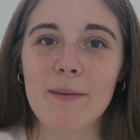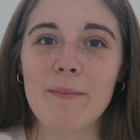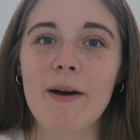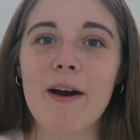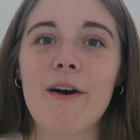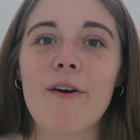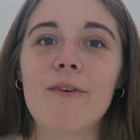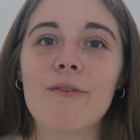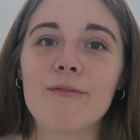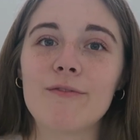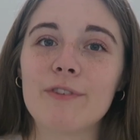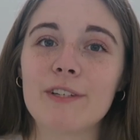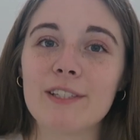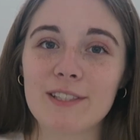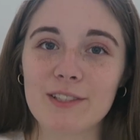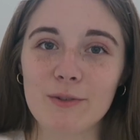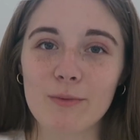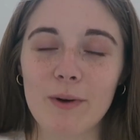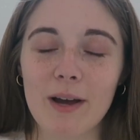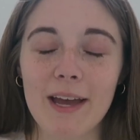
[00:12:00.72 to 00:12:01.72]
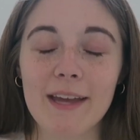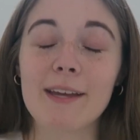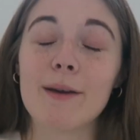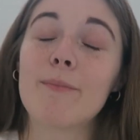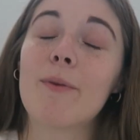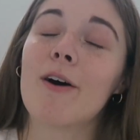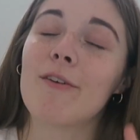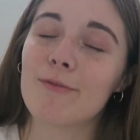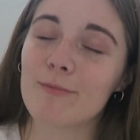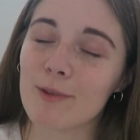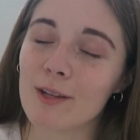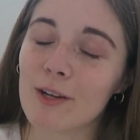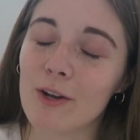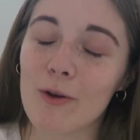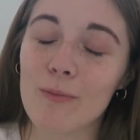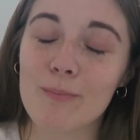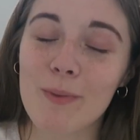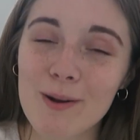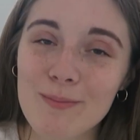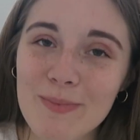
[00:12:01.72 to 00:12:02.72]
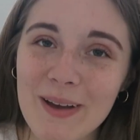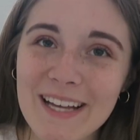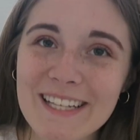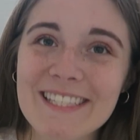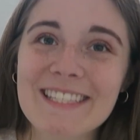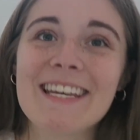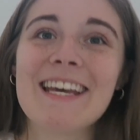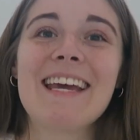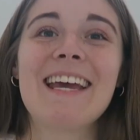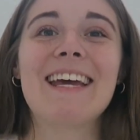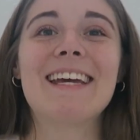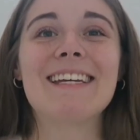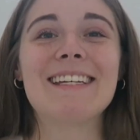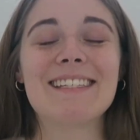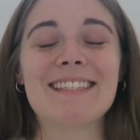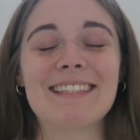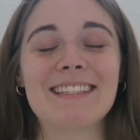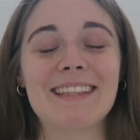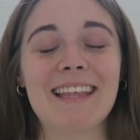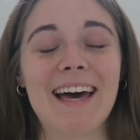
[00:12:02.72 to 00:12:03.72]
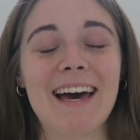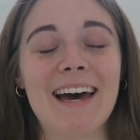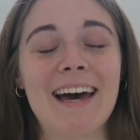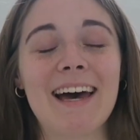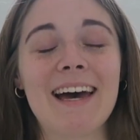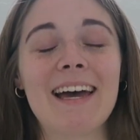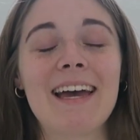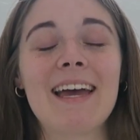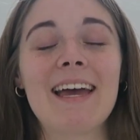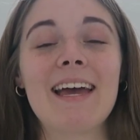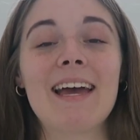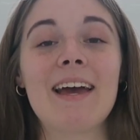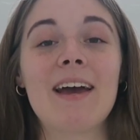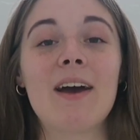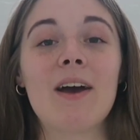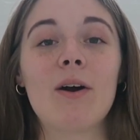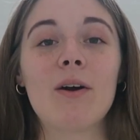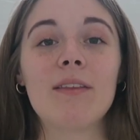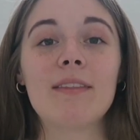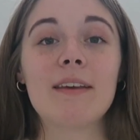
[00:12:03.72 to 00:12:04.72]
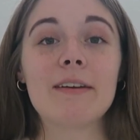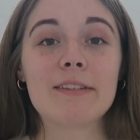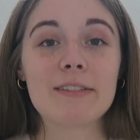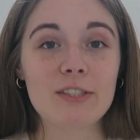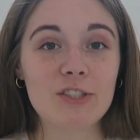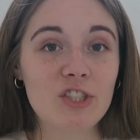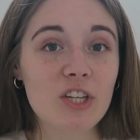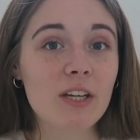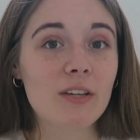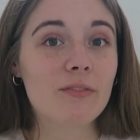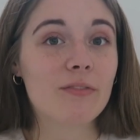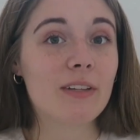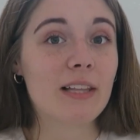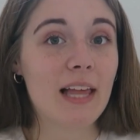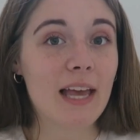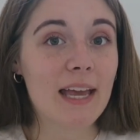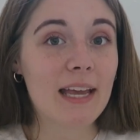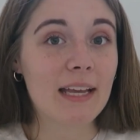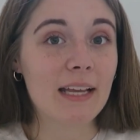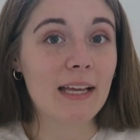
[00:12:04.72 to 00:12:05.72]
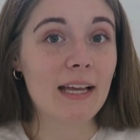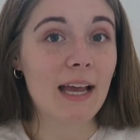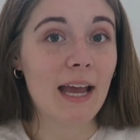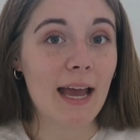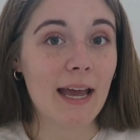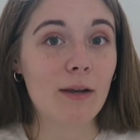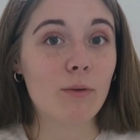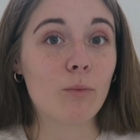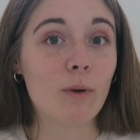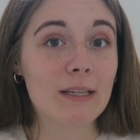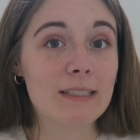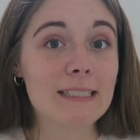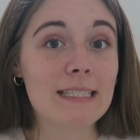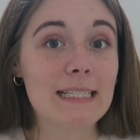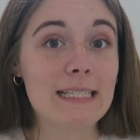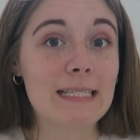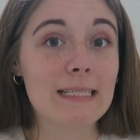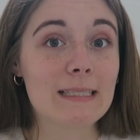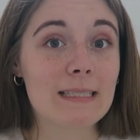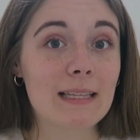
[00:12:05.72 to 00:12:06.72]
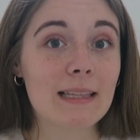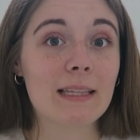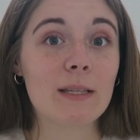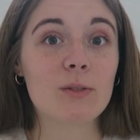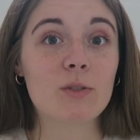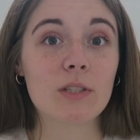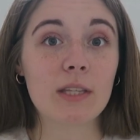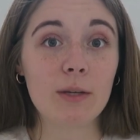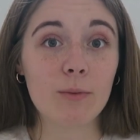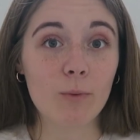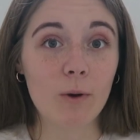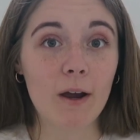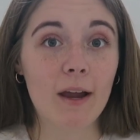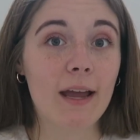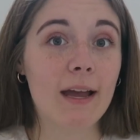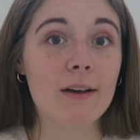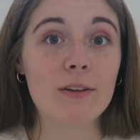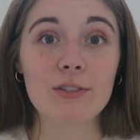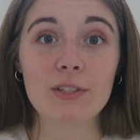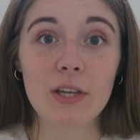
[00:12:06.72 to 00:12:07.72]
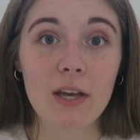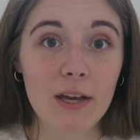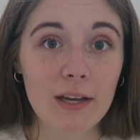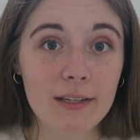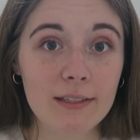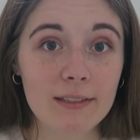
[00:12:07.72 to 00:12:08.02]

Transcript: about Vista Way, apart from the no bunk beds, is that there's a Chick-fil-A and Wendy's literally right outside